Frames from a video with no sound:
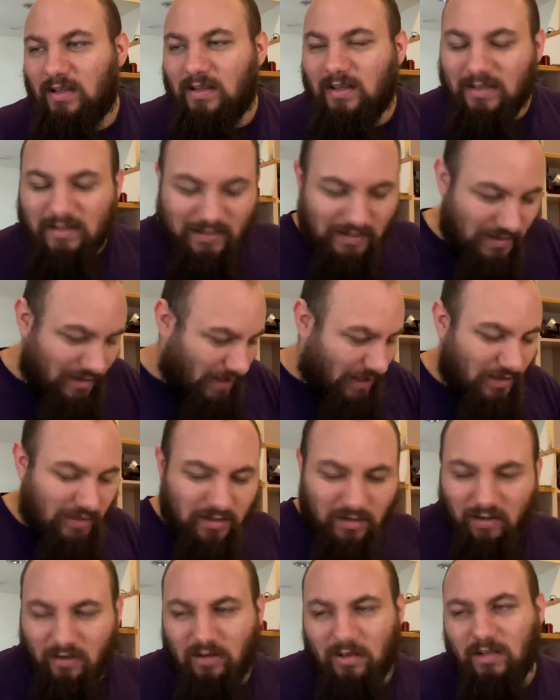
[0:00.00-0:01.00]
6
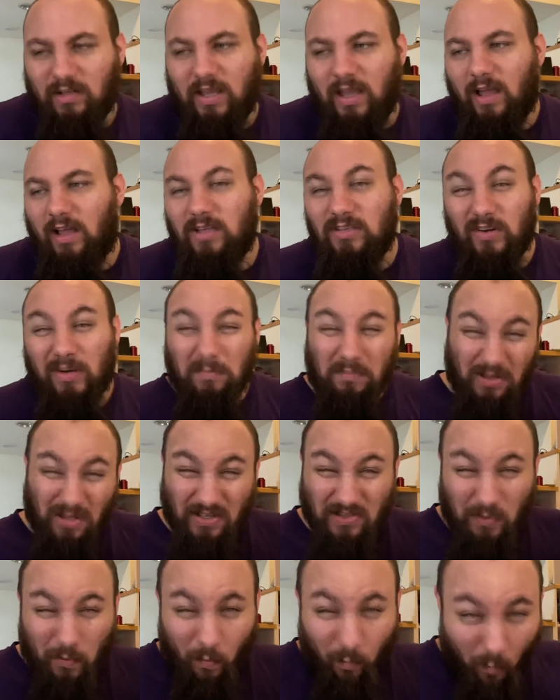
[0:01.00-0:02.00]
chaos rank
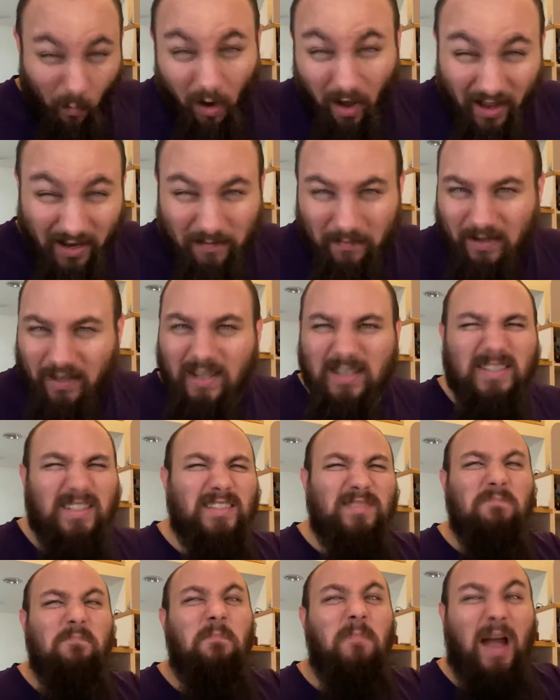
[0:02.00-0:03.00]
plus 1 because
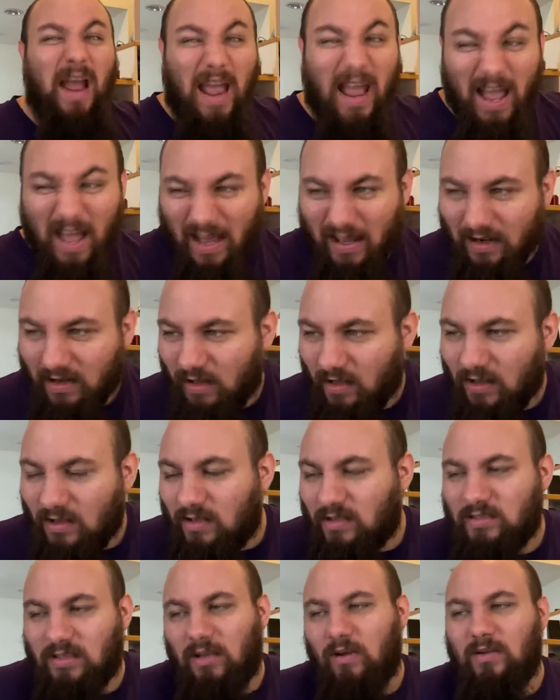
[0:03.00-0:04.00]
it's bad.
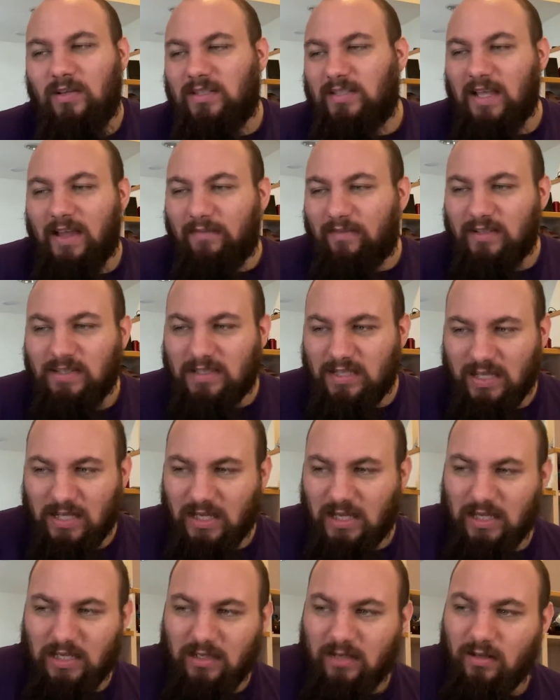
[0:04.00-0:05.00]
So
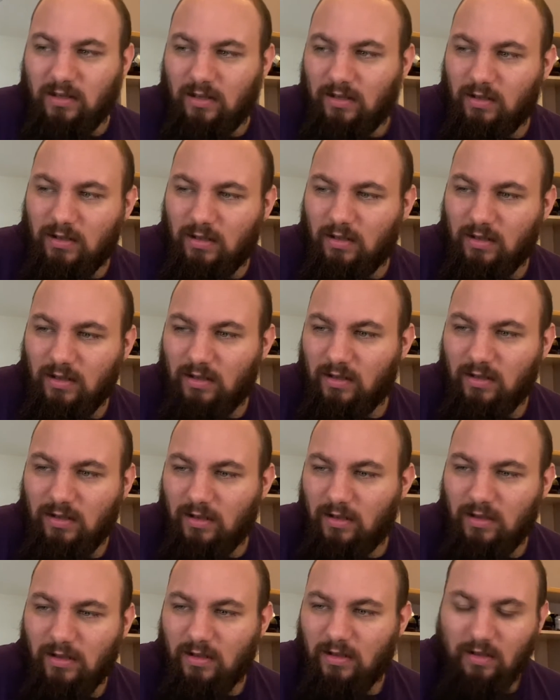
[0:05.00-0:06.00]
17.
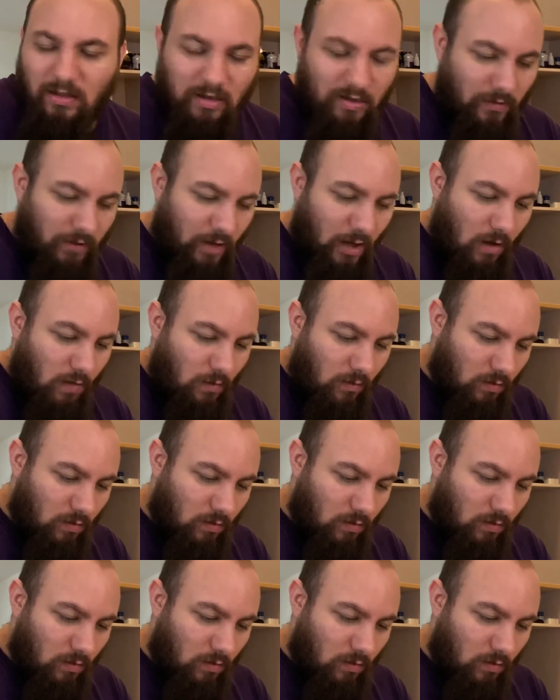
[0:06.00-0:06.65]
Here we go.